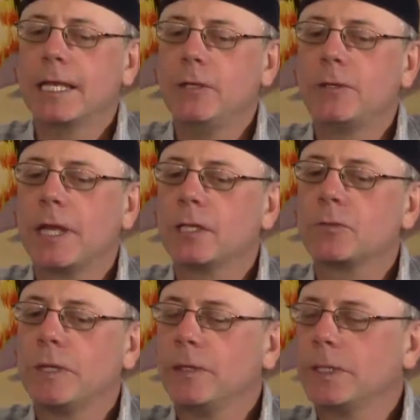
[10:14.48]
Can you tell
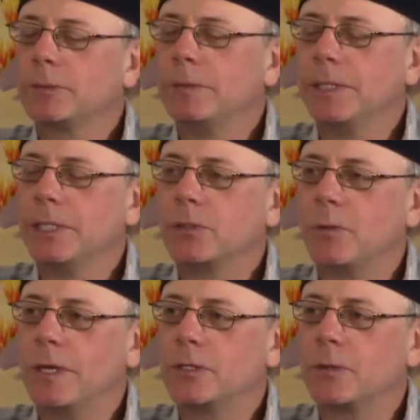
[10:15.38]
us what your experience
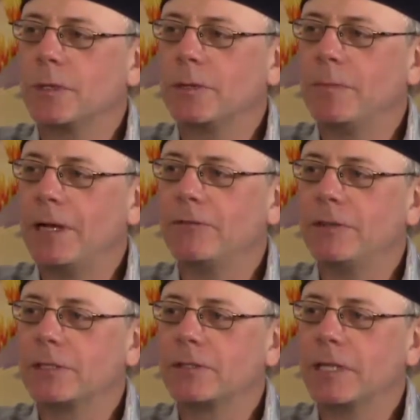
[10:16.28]
was, or what the
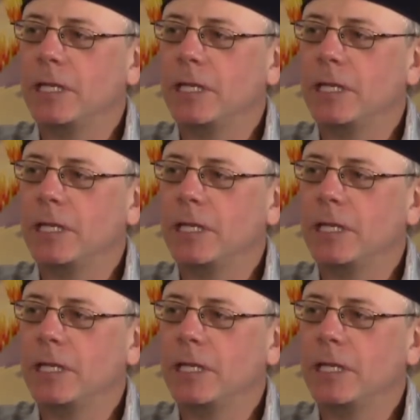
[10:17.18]
benefits that